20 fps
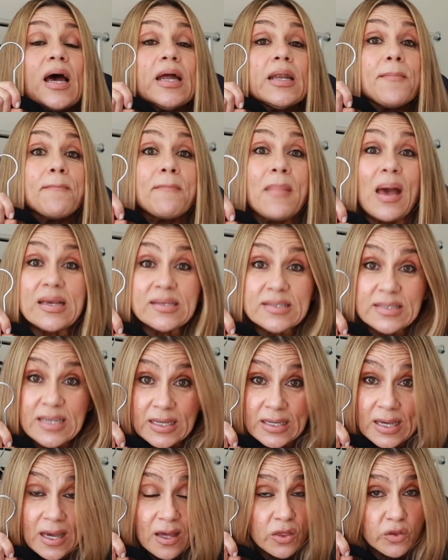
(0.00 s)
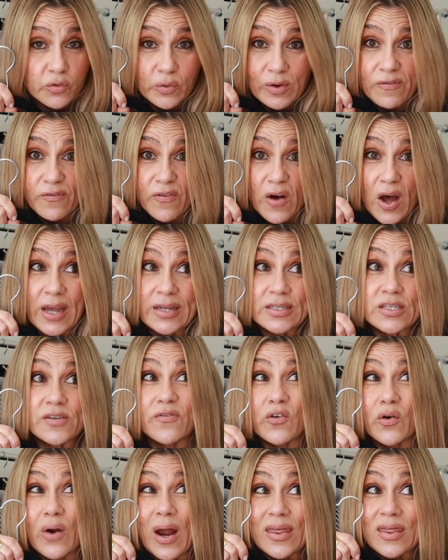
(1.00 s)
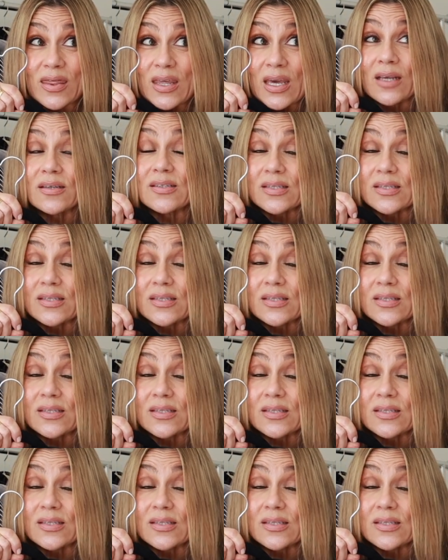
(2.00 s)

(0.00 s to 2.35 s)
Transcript: an amazing thrift find for I think